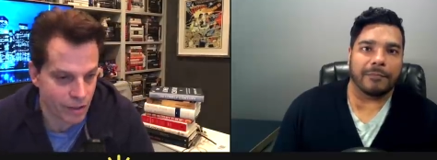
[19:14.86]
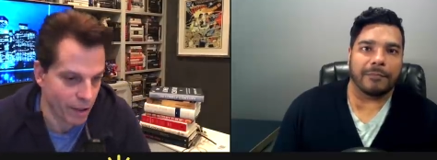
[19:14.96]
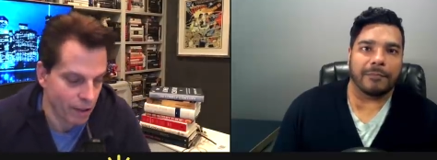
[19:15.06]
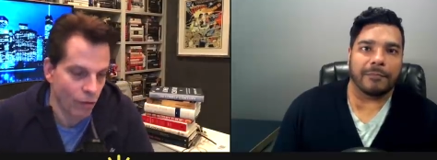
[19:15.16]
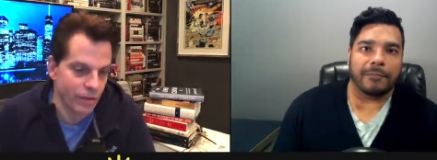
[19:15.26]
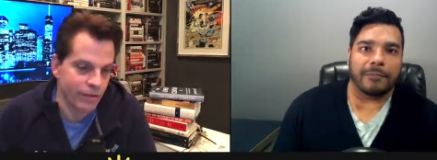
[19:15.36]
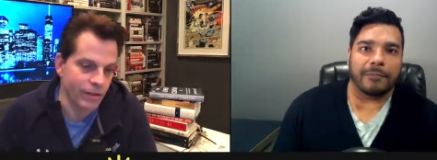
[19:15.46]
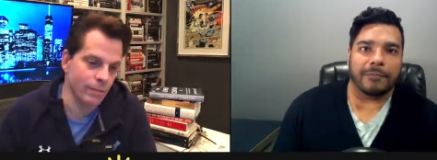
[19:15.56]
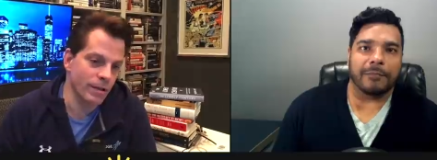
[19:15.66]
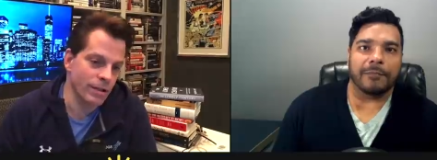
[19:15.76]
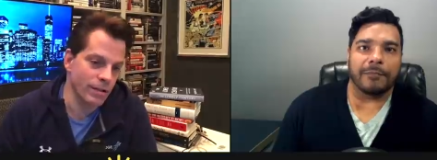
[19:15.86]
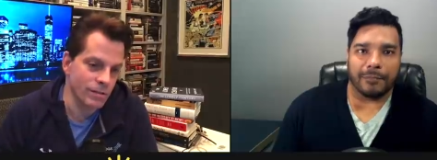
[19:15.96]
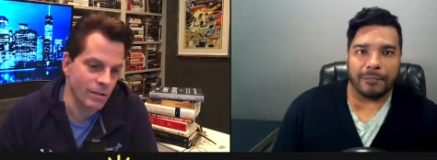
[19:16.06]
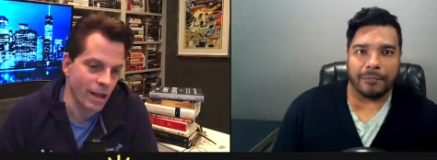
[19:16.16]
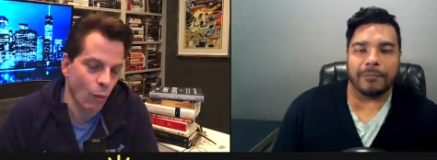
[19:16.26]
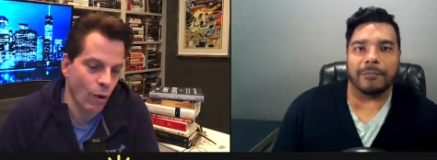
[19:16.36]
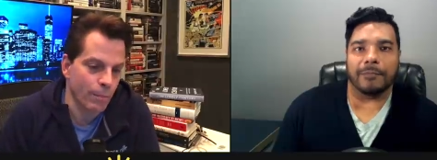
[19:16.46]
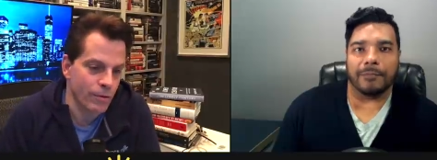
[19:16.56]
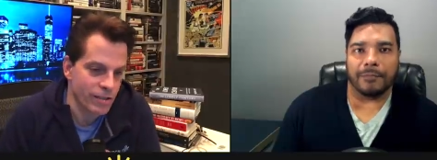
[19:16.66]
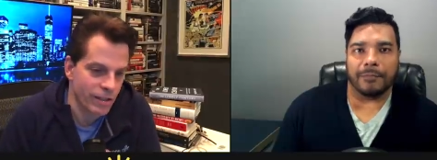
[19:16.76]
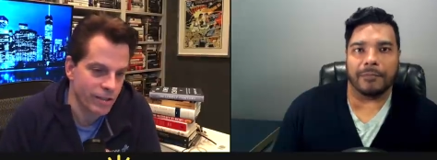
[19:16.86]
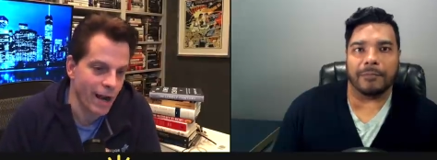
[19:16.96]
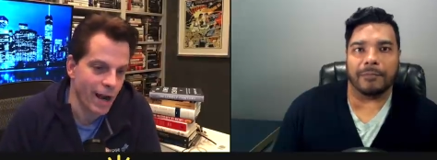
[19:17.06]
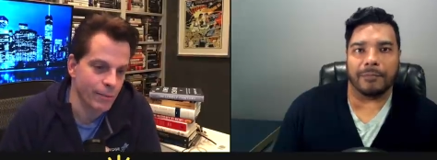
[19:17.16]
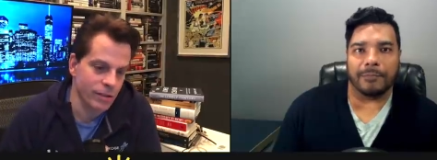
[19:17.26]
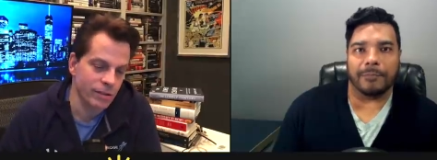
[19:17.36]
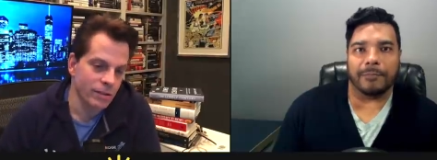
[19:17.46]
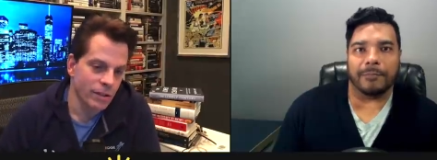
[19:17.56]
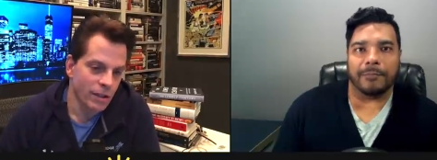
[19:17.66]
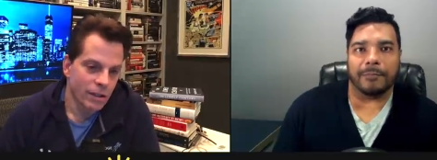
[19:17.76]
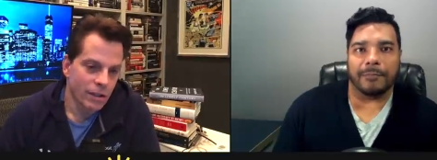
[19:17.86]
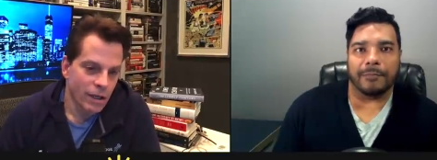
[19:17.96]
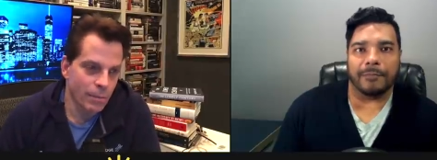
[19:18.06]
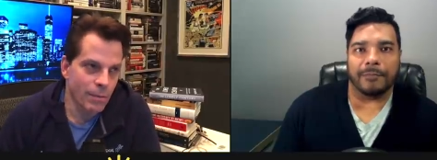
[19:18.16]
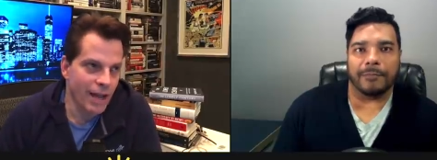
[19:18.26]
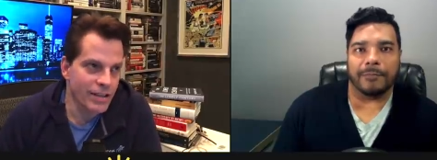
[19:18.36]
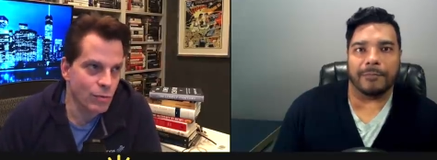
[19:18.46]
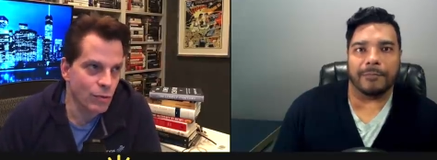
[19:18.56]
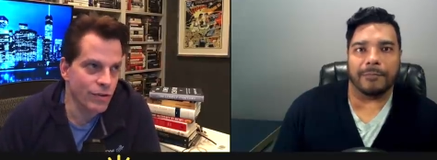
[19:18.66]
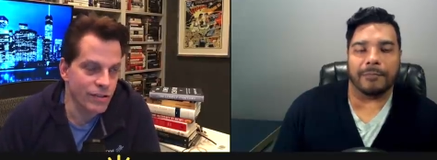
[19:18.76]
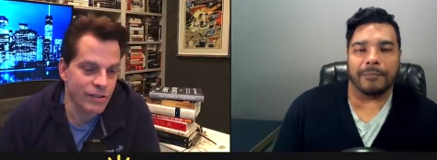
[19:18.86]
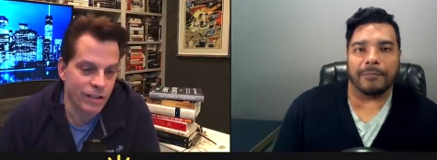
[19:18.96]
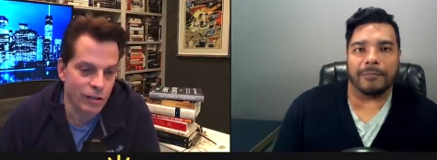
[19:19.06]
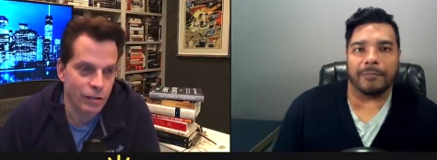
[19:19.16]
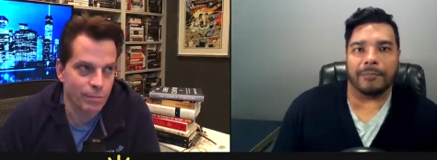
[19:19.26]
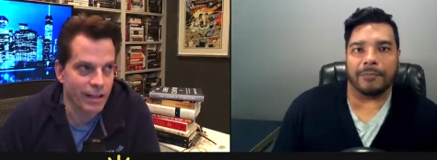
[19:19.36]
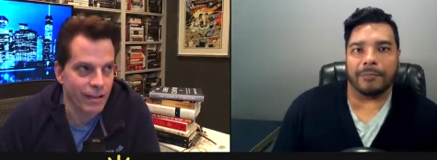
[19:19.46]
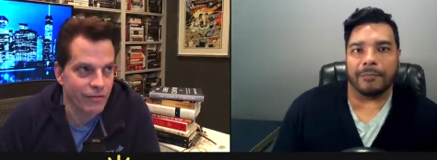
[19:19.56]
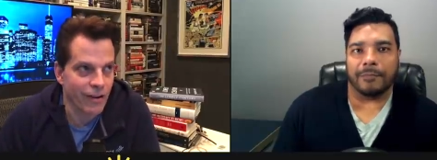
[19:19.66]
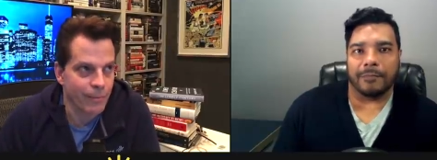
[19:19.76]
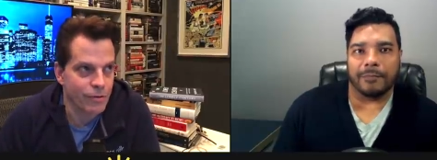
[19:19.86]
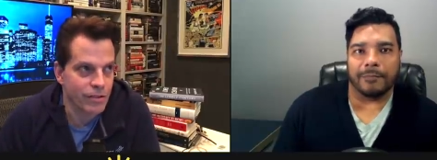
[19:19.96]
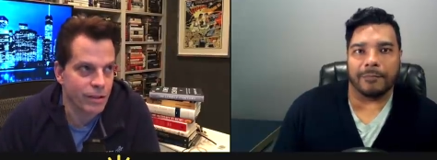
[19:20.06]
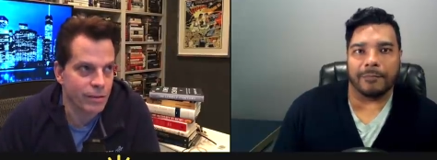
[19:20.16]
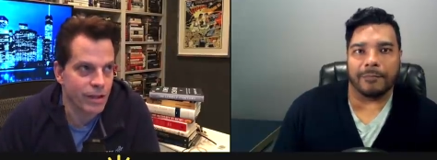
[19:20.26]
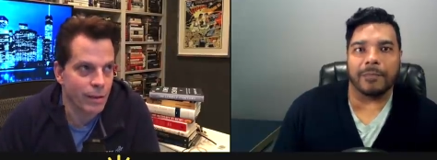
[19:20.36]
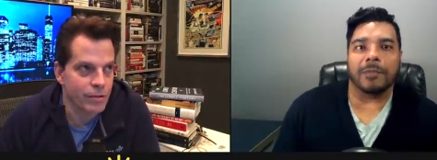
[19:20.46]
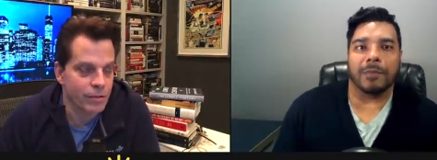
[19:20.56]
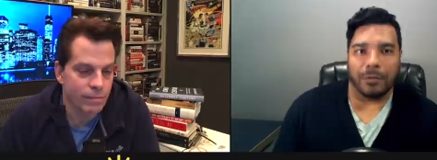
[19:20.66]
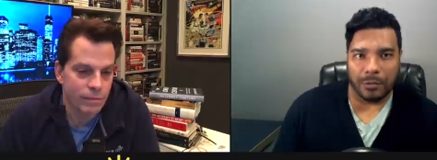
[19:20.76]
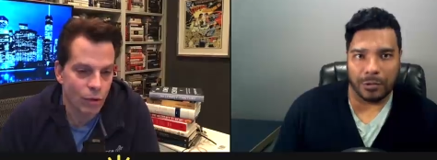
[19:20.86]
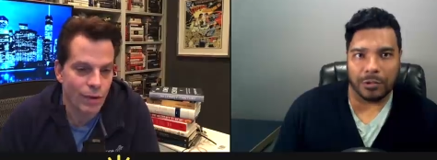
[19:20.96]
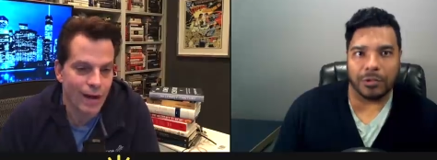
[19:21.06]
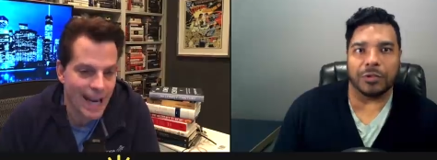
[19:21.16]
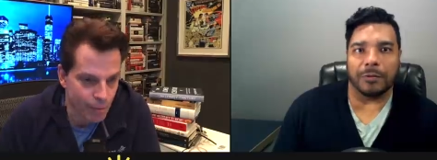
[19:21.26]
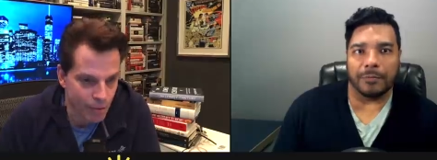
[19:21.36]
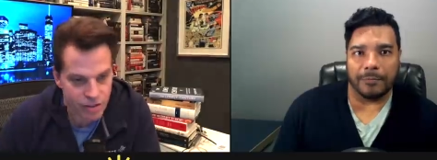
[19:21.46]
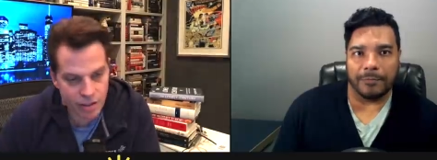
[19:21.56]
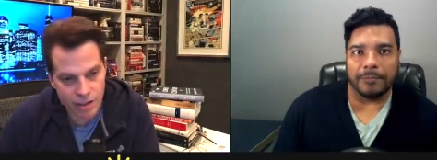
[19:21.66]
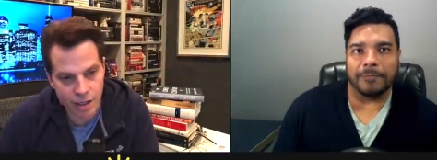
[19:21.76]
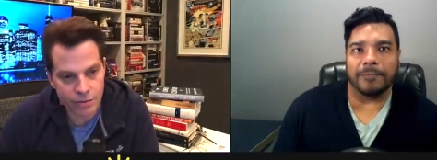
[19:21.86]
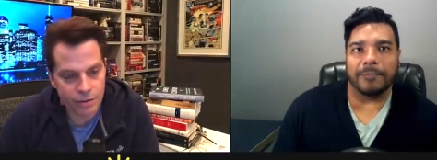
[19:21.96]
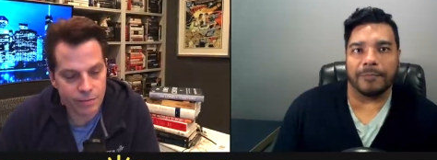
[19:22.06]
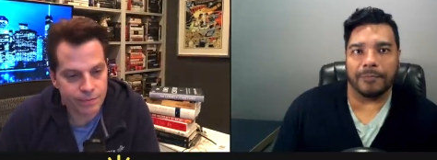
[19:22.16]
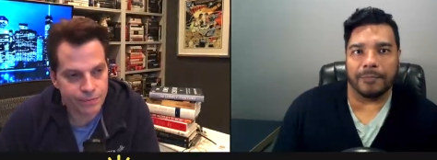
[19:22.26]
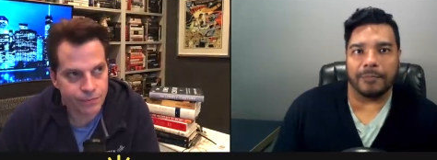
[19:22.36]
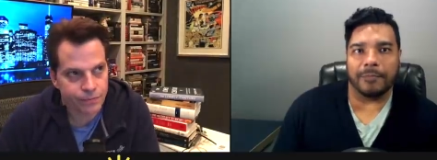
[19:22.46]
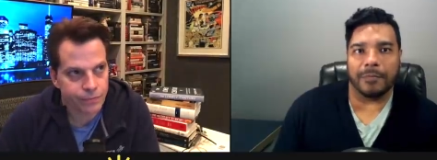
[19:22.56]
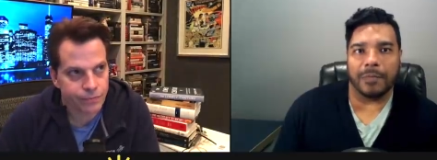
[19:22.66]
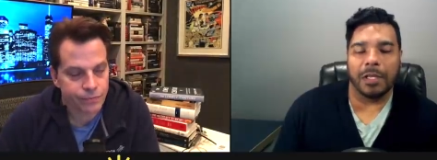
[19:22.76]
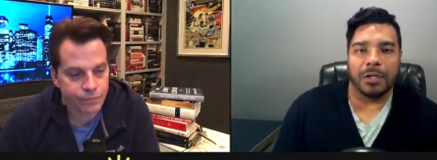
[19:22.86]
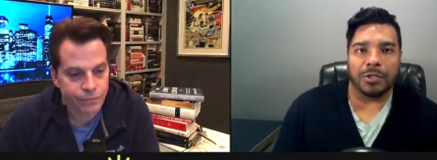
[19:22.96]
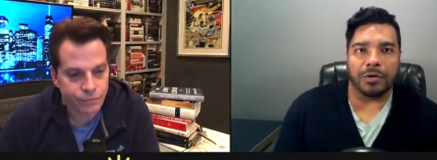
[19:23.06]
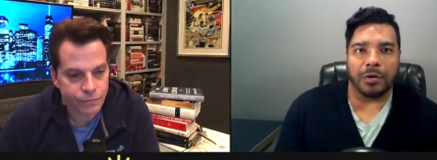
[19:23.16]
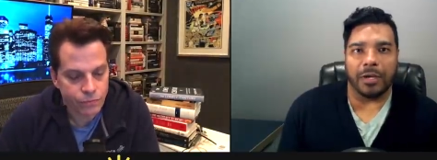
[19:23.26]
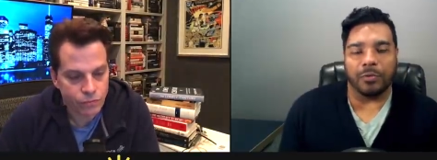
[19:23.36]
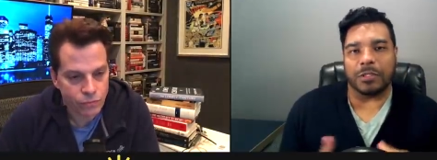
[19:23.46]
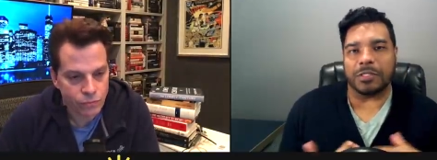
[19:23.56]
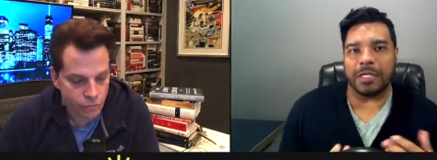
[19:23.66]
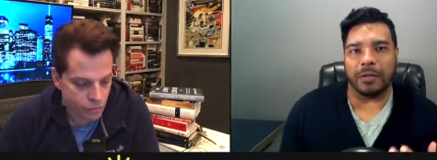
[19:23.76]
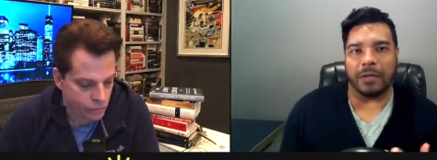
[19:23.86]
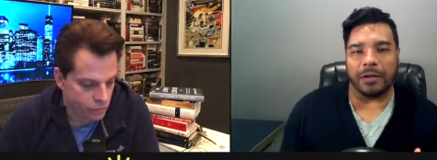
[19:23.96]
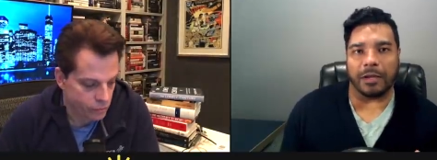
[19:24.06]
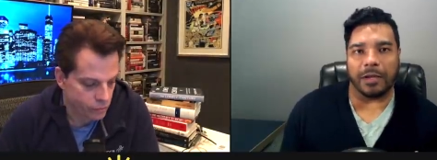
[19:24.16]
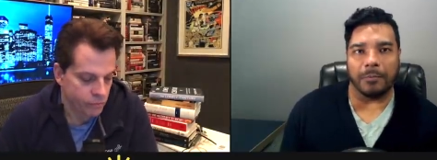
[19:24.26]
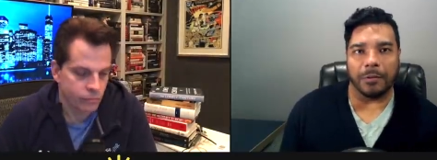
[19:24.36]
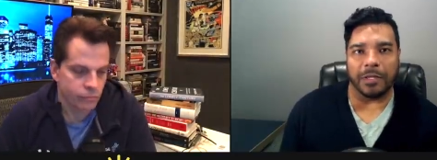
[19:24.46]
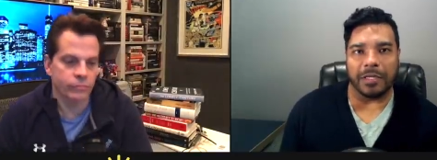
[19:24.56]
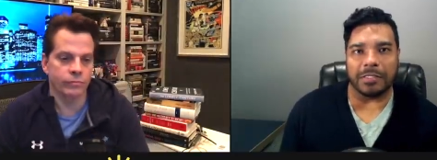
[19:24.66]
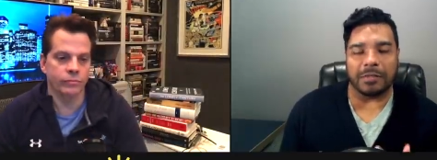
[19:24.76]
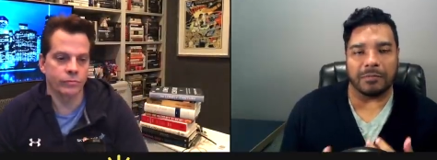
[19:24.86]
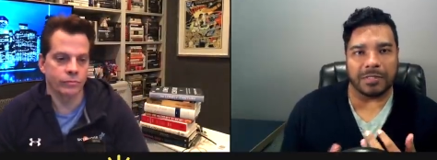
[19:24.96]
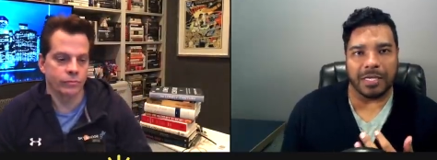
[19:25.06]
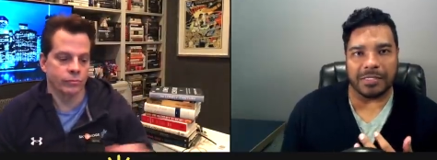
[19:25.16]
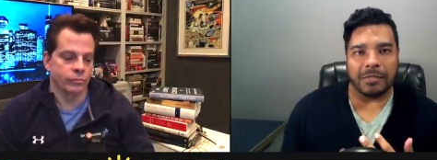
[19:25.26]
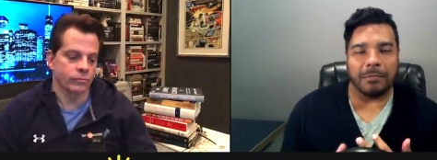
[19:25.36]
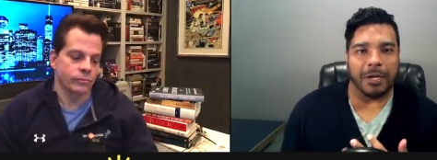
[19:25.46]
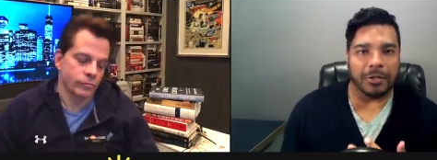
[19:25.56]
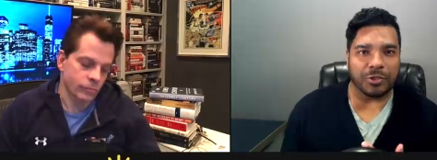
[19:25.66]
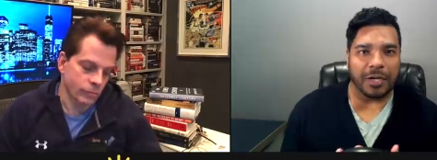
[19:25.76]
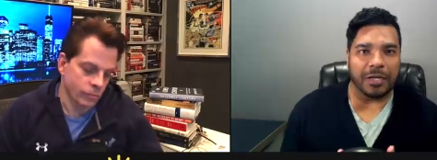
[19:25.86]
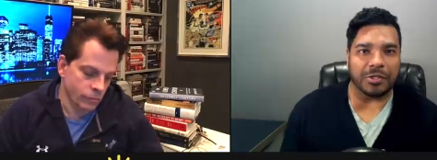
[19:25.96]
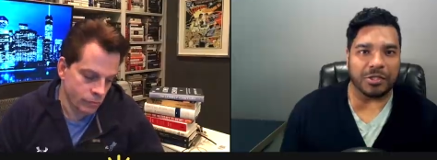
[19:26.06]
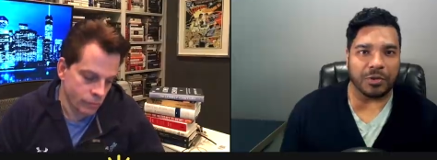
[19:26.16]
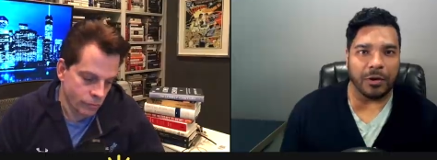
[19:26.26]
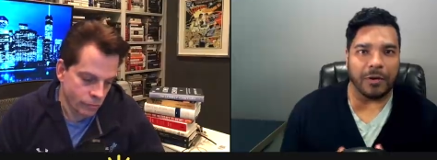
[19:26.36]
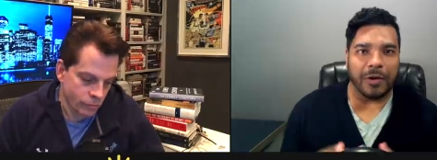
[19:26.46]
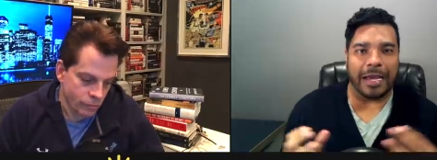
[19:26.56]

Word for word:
Speaker 1: Bitcoin thing because it's got one percent adoption. Imagine where this thing could be at five percent adoption
Speaker 2: sure. or eight percent adoption. Sure. And we're seeing a lot of companies, Tesla, MicroStrategy, Square, adding